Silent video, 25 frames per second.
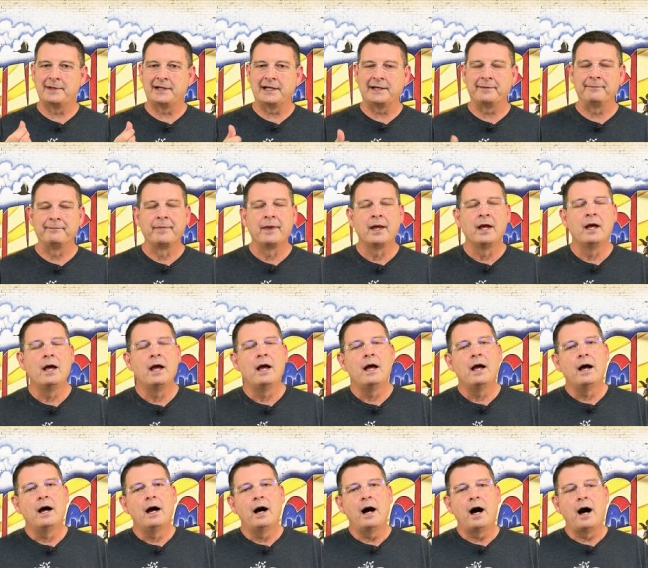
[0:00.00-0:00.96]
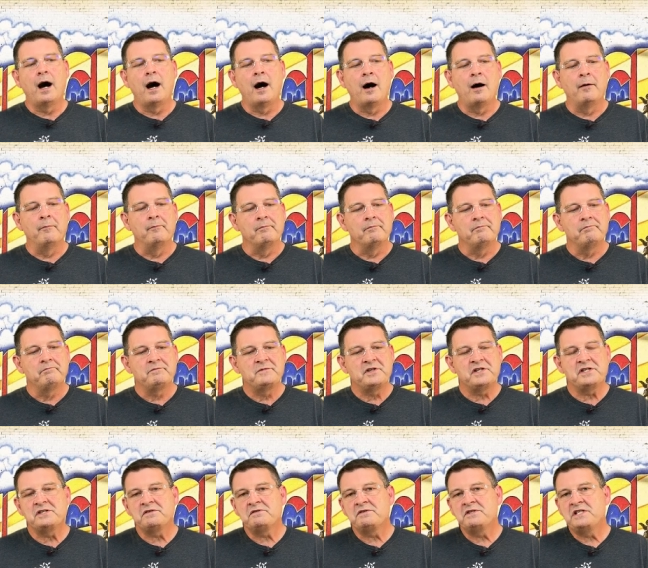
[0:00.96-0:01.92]
money. Um,
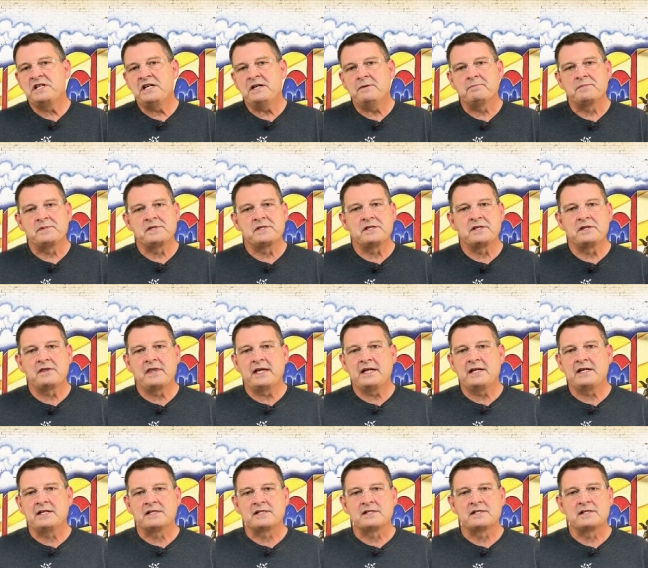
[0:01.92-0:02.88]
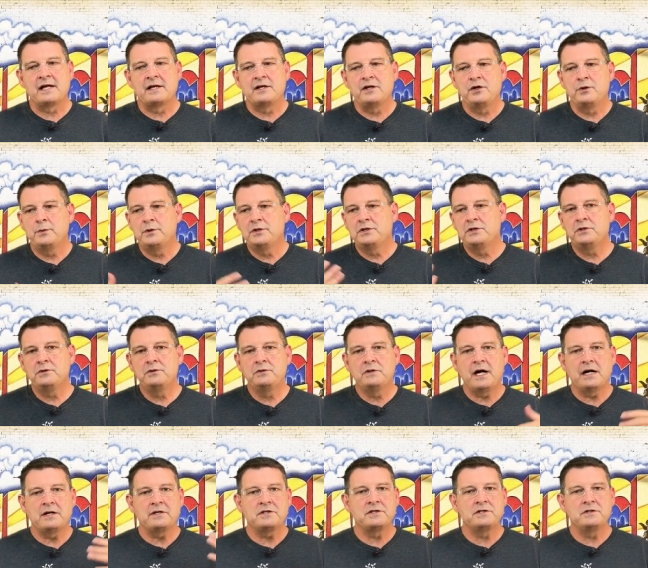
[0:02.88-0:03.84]
just tips, things that you would do,
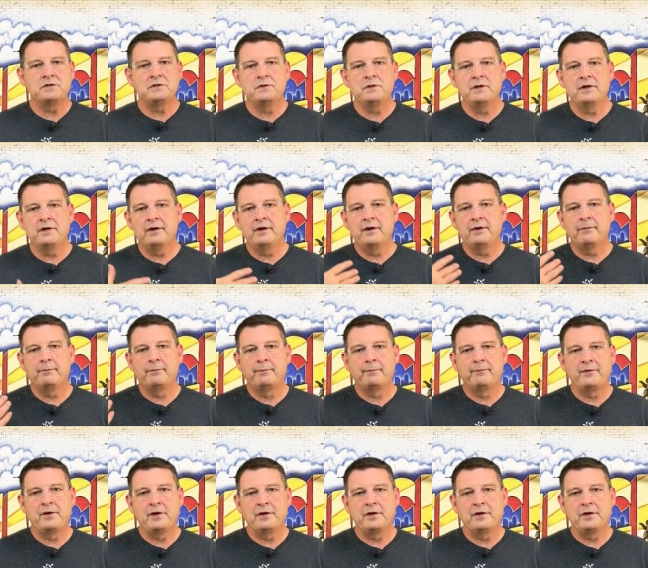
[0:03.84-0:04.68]
not do,